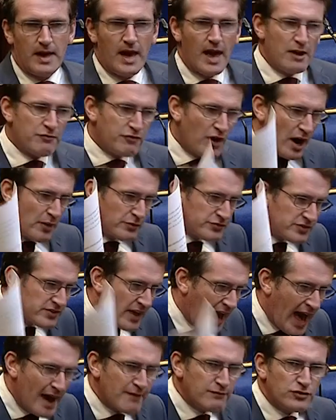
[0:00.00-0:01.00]
If I was an
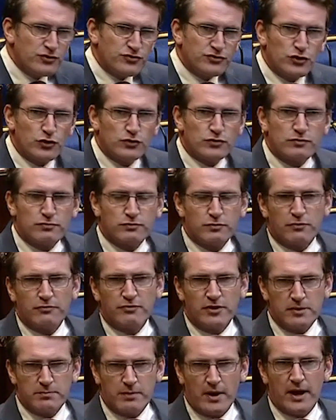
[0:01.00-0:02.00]
average student from a
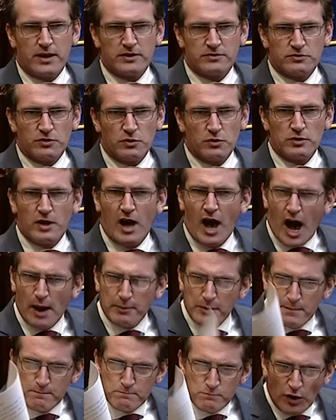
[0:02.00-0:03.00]
free-paying school, I'd
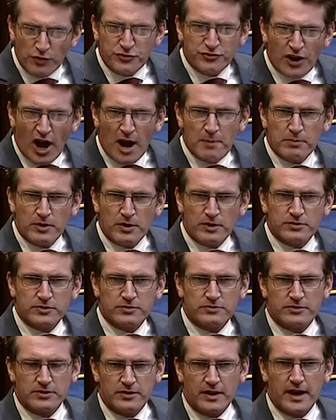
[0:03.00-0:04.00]
be much happier
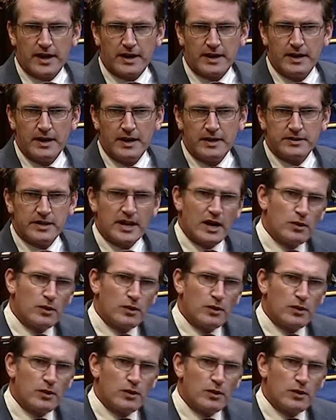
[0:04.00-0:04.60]
today than I